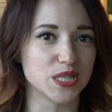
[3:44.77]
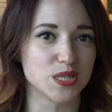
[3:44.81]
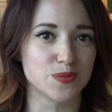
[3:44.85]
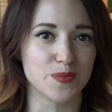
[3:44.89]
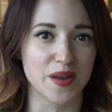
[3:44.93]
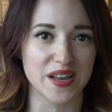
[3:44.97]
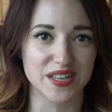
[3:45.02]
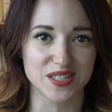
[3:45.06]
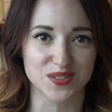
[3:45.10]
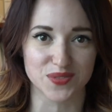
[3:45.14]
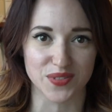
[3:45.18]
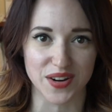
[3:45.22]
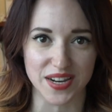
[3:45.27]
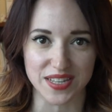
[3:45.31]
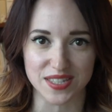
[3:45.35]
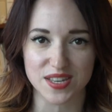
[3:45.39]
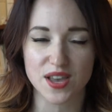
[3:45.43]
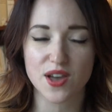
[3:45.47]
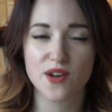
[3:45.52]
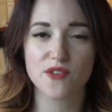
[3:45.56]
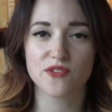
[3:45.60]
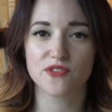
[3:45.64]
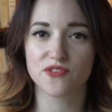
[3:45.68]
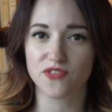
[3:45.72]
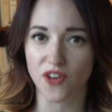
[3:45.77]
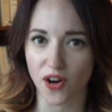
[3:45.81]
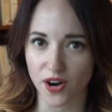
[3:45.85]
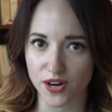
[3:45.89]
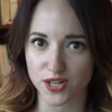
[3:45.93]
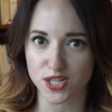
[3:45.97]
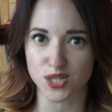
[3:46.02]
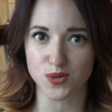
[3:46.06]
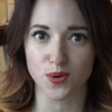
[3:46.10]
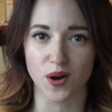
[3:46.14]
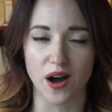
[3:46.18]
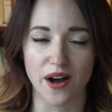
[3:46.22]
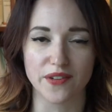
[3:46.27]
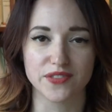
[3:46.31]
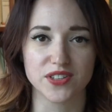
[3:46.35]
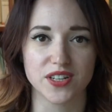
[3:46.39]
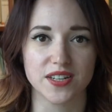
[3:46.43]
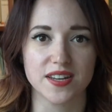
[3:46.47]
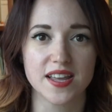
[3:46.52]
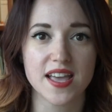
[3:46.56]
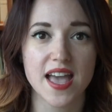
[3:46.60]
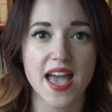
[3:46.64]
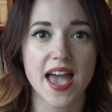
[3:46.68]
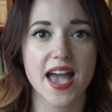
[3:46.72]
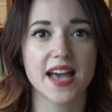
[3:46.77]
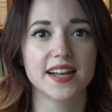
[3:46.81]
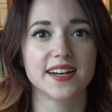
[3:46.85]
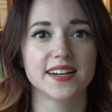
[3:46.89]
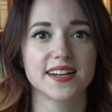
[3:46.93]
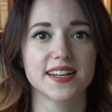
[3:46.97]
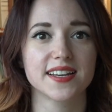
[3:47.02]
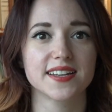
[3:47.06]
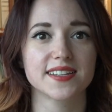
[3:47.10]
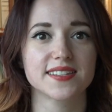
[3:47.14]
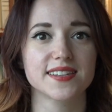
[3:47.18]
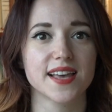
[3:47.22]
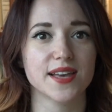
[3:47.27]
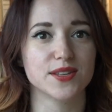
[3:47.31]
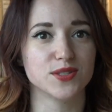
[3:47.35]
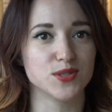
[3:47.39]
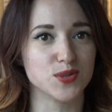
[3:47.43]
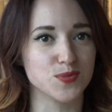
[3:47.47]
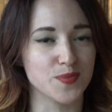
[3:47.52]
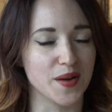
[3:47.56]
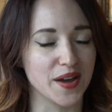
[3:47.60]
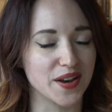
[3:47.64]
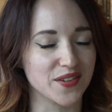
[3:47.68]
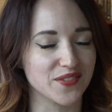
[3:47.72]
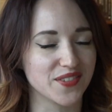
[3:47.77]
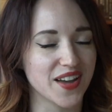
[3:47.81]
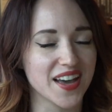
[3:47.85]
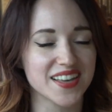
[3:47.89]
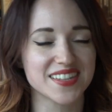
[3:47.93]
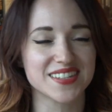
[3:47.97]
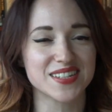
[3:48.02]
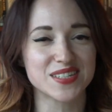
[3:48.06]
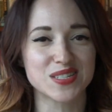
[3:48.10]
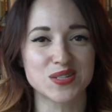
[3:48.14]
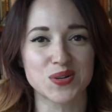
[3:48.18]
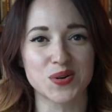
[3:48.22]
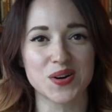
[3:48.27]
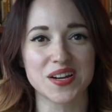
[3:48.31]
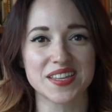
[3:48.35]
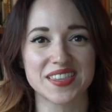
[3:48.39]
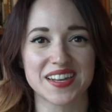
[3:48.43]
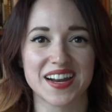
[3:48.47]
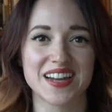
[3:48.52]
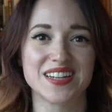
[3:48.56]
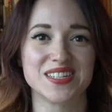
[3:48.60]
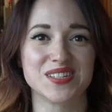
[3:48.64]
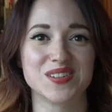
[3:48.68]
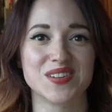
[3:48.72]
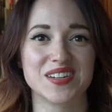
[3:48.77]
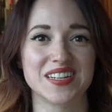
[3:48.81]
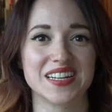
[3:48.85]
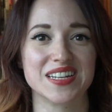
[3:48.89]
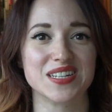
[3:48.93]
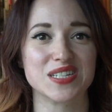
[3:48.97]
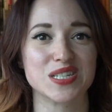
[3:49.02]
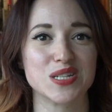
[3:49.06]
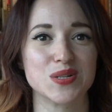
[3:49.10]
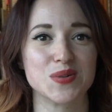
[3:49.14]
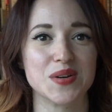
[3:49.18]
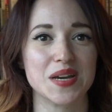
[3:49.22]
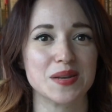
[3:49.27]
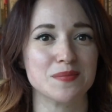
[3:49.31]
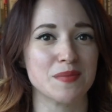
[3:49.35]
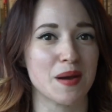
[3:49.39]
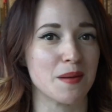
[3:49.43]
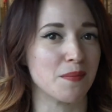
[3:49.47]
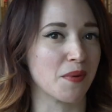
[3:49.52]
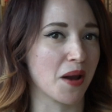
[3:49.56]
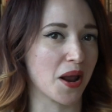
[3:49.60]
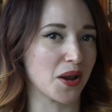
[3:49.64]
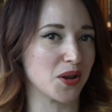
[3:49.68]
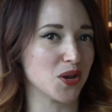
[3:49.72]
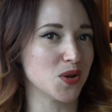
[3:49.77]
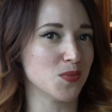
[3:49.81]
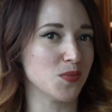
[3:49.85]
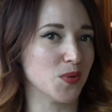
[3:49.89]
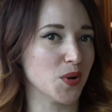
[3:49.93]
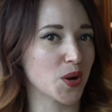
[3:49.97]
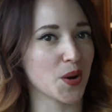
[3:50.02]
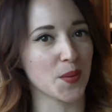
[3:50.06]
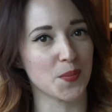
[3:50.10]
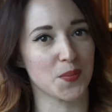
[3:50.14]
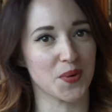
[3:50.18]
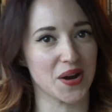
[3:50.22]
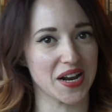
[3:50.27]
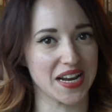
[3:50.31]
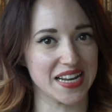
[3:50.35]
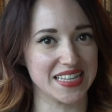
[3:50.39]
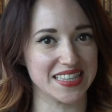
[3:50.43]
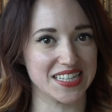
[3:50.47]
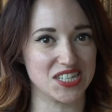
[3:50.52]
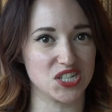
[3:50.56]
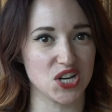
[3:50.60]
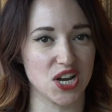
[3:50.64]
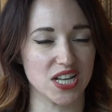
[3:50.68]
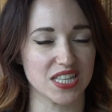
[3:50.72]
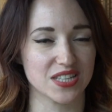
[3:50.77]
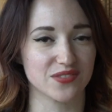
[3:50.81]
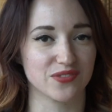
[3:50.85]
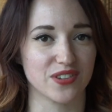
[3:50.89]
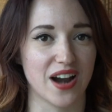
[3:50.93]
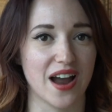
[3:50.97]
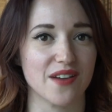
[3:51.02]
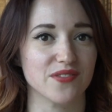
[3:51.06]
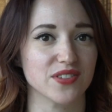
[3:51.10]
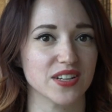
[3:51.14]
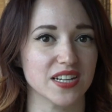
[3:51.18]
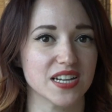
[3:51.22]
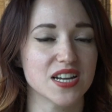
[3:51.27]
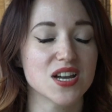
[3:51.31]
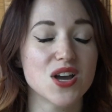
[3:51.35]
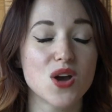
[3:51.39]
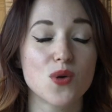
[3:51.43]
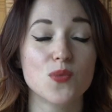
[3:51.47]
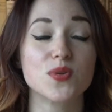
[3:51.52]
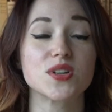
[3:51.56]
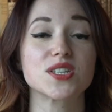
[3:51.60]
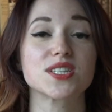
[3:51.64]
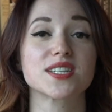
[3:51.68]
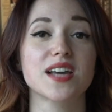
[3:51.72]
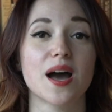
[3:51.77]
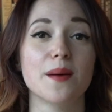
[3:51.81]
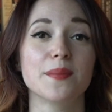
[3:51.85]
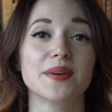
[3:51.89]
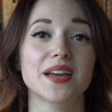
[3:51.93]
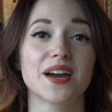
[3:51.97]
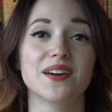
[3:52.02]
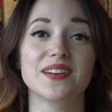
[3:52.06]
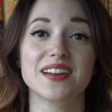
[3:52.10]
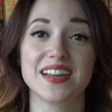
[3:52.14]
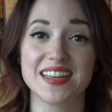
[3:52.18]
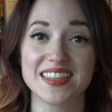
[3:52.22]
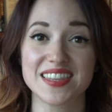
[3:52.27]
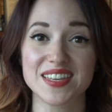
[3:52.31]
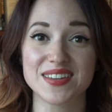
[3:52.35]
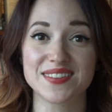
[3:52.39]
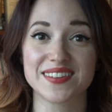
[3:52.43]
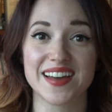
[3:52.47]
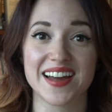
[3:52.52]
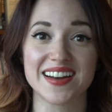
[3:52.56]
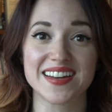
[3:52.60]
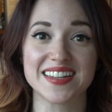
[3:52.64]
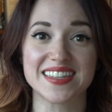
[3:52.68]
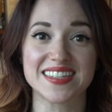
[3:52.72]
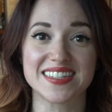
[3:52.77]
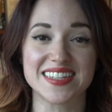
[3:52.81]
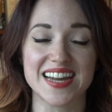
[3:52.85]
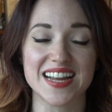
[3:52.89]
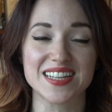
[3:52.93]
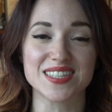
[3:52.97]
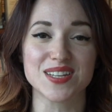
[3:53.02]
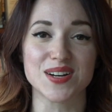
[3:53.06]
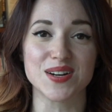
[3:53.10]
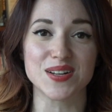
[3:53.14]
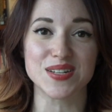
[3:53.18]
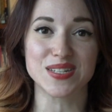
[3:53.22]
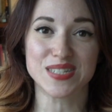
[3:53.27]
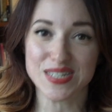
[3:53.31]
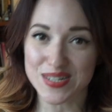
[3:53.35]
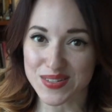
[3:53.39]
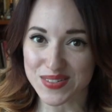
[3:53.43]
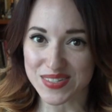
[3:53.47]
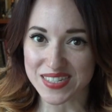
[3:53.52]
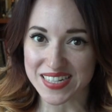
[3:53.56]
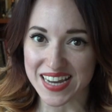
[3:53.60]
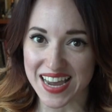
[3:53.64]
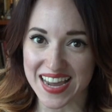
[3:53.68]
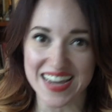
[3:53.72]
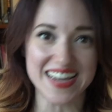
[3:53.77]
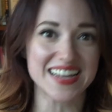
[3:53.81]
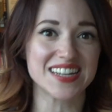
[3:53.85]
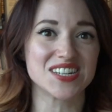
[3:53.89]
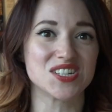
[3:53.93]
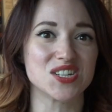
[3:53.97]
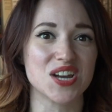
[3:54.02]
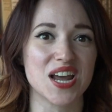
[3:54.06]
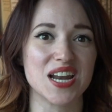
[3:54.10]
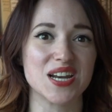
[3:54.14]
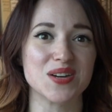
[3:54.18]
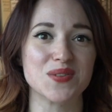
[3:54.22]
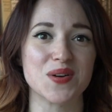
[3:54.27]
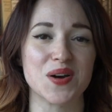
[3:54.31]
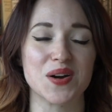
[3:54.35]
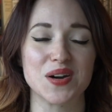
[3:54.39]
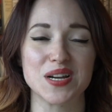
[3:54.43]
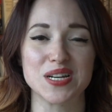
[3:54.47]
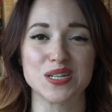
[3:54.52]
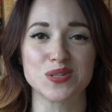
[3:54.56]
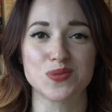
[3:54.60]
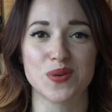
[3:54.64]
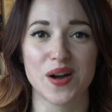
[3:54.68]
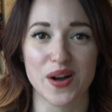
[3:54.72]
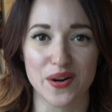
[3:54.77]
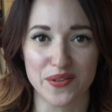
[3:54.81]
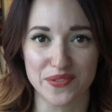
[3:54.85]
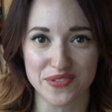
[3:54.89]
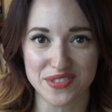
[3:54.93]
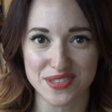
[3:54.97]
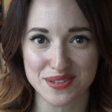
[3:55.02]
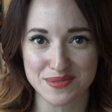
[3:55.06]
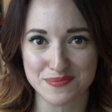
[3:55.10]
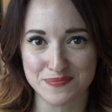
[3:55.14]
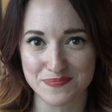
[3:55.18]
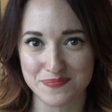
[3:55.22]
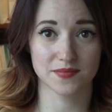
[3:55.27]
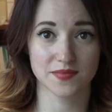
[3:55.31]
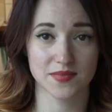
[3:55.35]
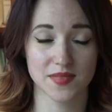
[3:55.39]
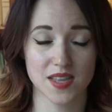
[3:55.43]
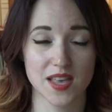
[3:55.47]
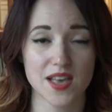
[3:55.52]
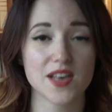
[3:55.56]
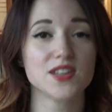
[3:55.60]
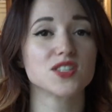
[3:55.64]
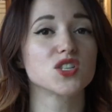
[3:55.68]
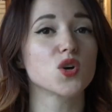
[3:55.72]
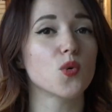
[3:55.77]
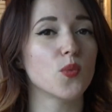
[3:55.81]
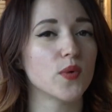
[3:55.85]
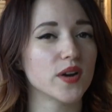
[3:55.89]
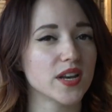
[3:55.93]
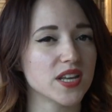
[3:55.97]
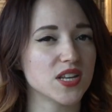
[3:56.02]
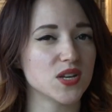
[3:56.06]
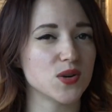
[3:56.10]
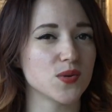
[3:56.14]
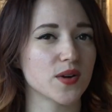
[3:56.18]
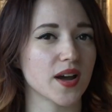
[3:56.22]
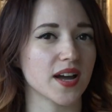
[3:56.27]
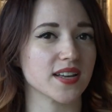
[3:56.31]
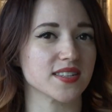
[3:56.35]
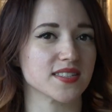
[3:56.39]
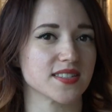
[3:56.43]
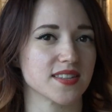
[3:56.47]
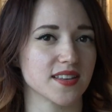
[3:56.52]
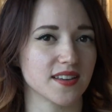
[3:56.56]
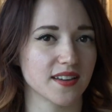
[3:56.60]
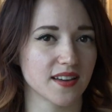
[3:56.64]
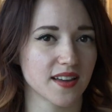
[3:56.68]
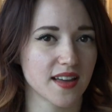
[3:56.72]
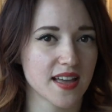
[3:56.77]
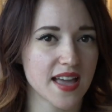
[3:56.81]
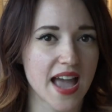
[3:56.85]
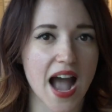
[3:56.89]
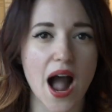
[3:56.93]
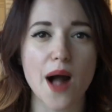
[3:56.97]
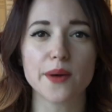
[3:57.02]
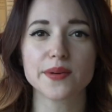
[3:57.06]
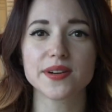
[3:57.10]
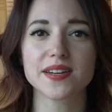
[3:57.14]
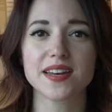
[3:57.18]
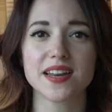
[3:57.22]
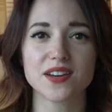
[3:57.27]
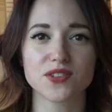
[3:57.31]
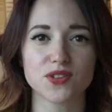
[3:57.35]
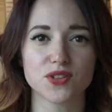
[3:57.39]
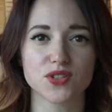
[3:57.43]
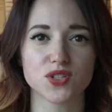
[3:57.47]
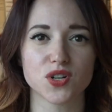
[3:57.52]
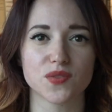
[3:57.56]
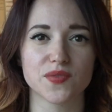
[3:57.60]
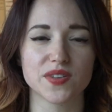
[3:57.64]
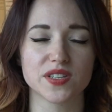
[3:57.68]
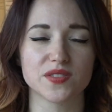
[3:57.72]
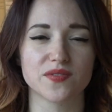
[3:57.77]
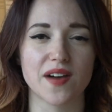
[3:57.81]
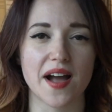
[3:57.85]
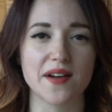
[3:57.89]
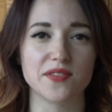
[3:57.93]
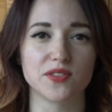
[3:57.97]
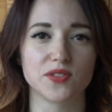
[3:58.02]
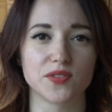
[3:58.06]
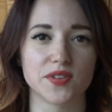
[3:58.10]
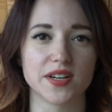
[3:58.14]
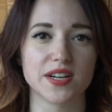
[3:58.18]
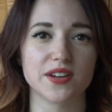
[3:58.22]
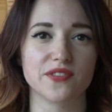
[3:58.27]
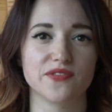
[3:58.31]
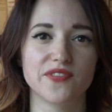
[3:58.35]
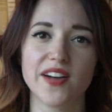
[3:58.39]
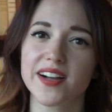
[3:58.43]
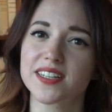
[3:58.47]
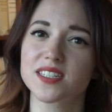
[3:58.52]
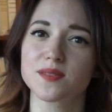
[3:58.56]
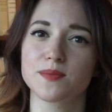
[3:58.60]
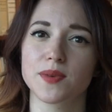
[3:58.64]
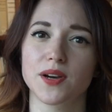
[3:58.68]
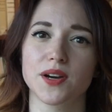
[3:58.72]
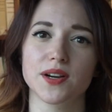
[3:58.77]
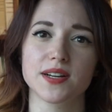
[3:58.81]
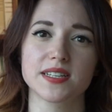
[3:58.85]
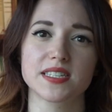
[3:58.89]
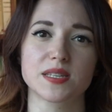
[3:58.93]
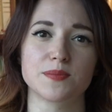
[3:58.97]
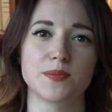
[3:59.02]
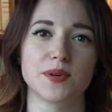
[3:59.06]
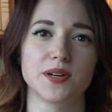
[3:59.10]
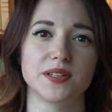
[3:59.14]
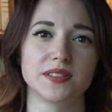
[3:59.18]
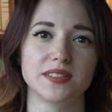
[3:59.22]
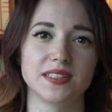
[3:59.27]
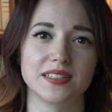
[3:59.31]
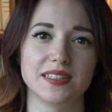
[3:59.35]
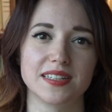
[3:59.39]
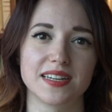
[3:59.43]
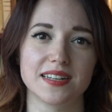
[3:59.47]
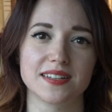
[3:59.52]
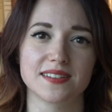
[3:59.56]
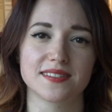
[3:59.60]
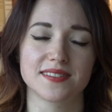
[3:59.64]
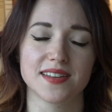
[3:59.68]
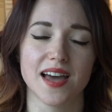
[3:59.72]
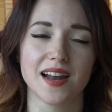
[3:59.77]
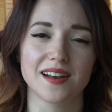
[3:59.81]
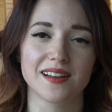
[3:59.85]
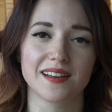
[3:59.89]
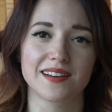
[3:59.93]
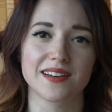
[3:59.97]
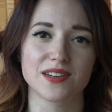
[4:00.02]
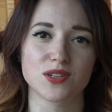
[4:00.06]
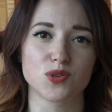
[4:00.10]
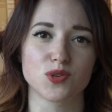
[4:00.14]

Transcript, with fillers: space race far too often. And it is, as you might have guessed, a story that I do get into in my brand new book, Breaking the Chains of Gravity, which is coming out in the United States on Tuesday, January 12th. So what do you guys think? How did inter-service rivalry affect America's ability to get a satellite